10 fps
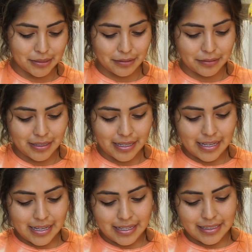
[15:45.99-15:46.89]
So
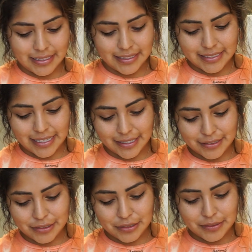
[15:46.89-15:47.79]
least I
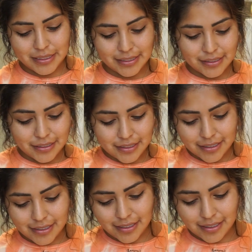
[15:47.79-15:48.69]
could do is
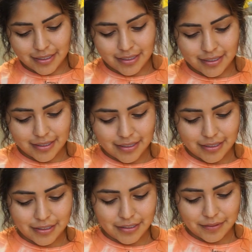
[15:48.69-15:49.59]
cook,
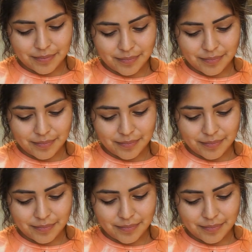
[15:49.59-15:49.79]
you know.